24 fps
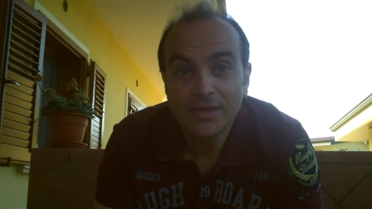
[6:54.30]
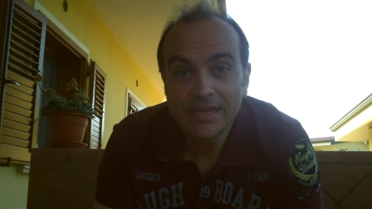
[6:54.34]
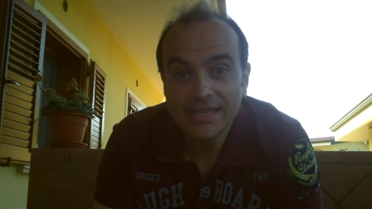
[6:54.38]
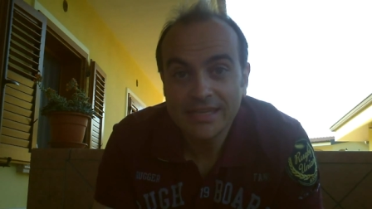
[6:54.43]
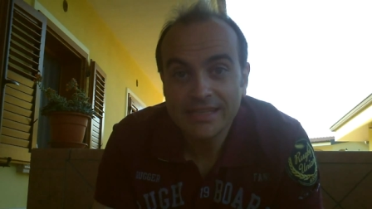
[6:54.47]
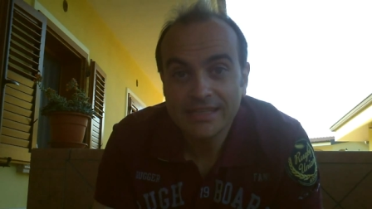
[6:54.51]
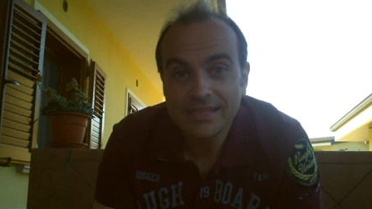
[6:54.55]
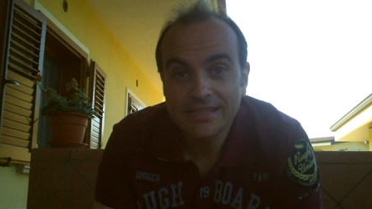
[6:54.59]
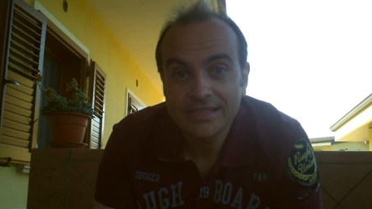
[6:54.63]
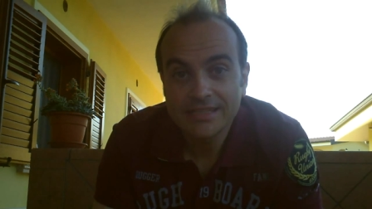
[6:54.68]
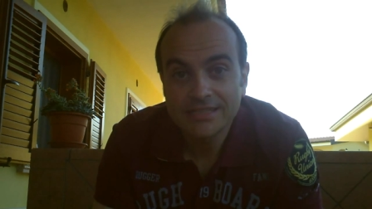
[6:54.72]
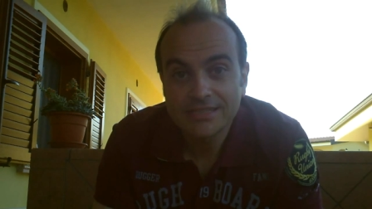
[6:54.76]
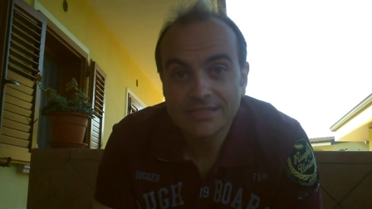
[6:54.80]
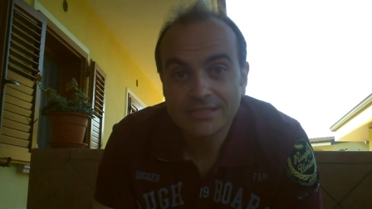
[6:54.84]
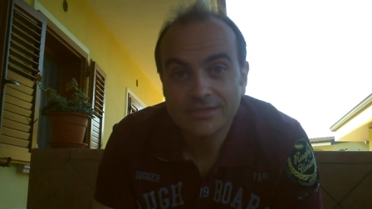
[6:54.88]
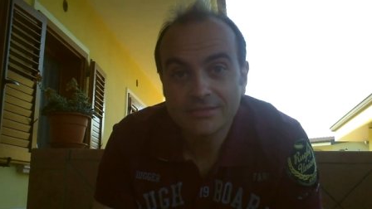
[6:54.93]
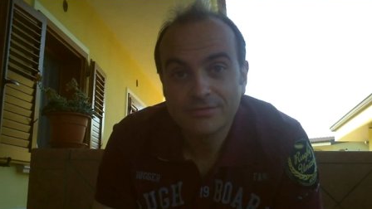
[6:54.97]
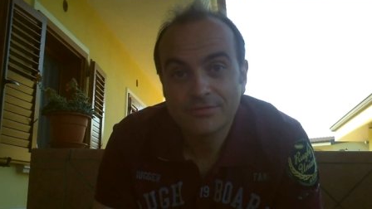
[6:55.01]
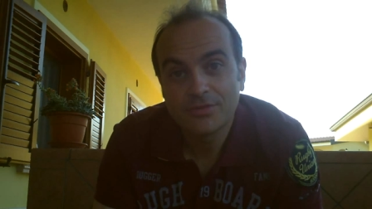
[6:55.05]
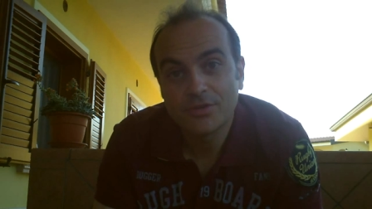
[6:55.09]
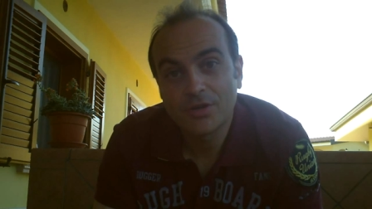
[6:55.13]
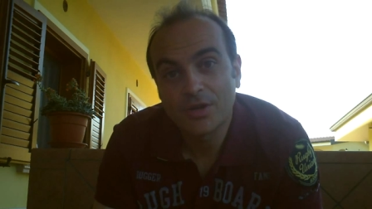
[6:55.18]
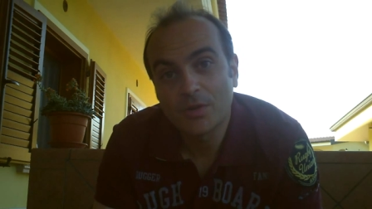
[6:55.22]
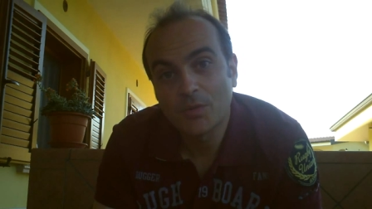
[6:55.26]
to
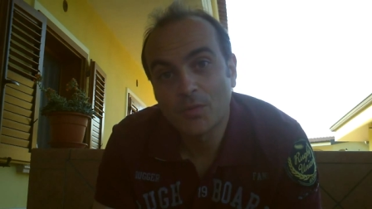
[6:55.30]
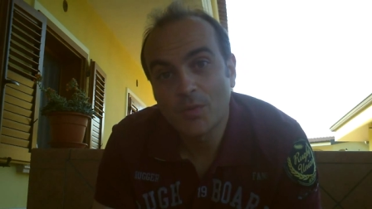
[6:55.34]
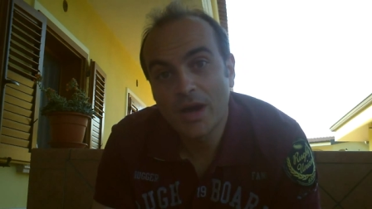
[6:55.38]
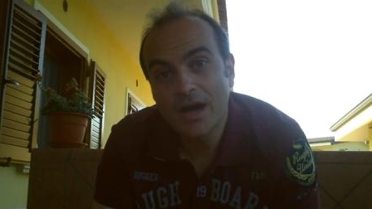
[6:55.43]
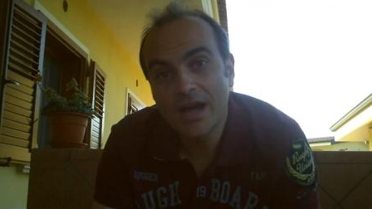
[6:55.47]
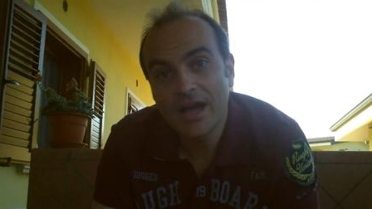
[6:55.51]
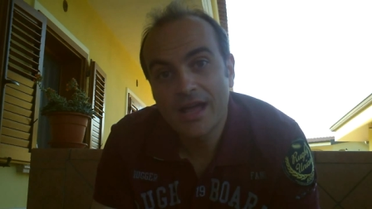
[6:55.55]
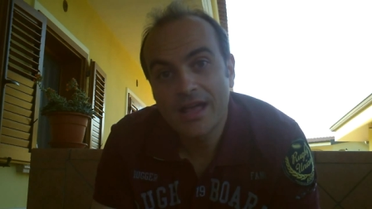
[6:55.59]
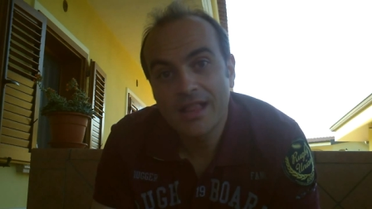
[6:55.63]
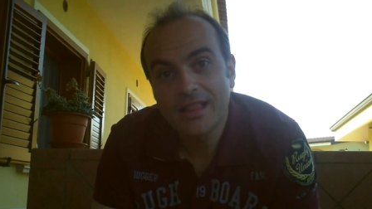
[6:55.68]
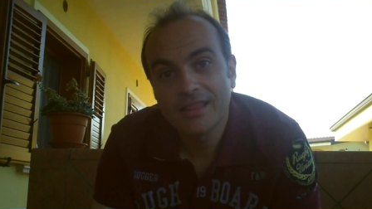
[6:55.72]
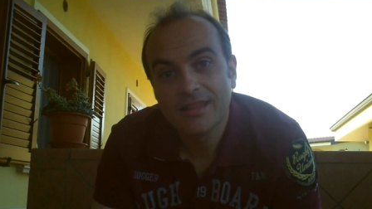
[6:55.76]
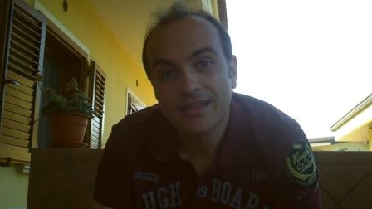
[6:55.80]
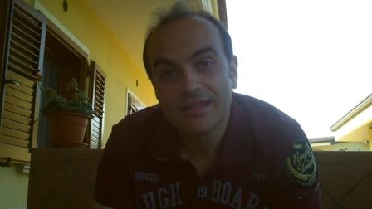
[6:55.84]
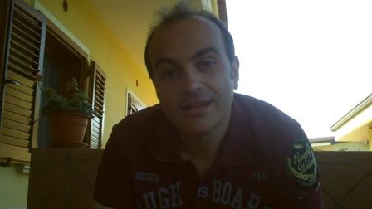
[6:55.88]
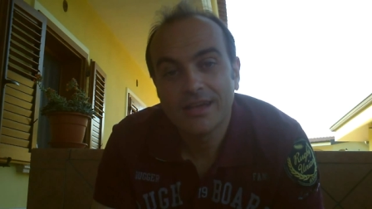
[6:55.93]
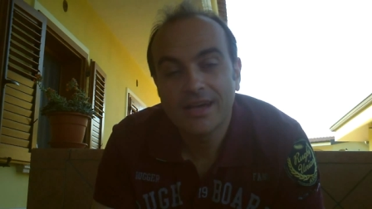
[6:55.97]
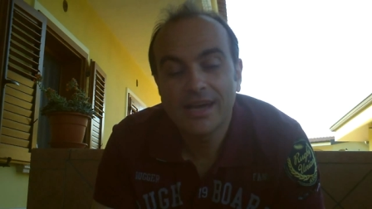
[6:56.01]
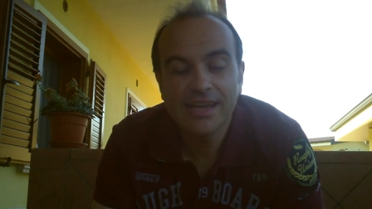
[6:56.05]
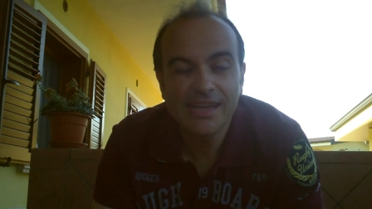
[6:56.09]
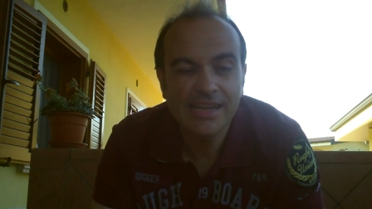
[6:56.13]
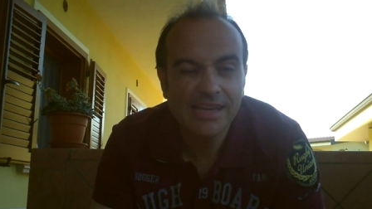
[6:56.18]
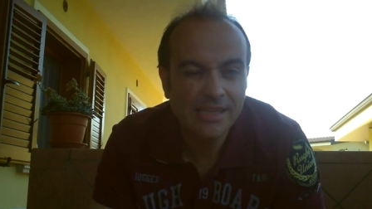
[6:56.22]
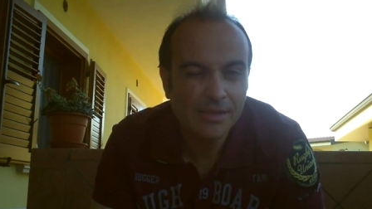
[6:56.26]
English for a while,
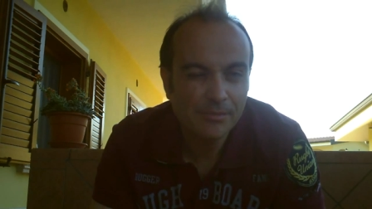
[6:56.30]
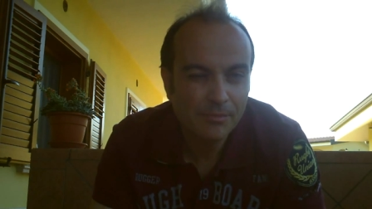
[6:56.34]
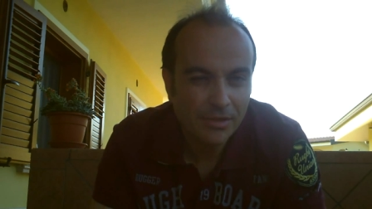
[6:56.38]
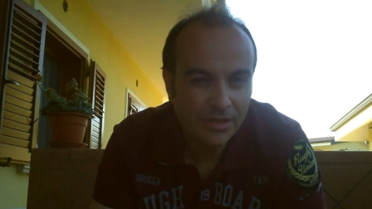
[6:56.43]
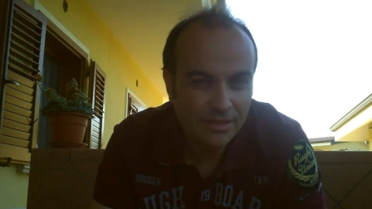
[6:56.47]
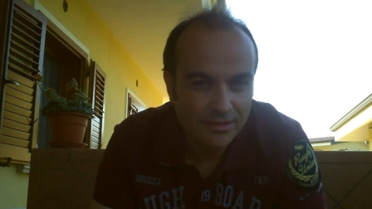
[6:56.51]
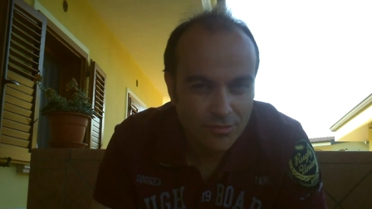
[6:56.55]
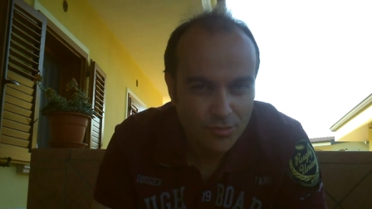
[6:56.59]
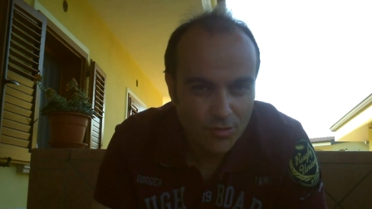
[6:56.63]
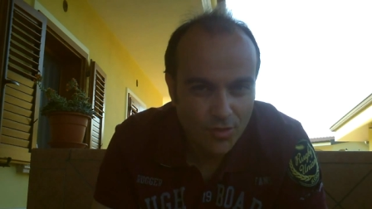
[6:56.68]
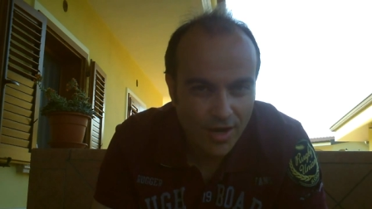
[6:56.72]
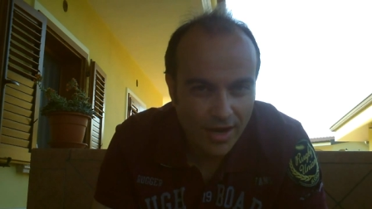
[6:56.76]
I get a bit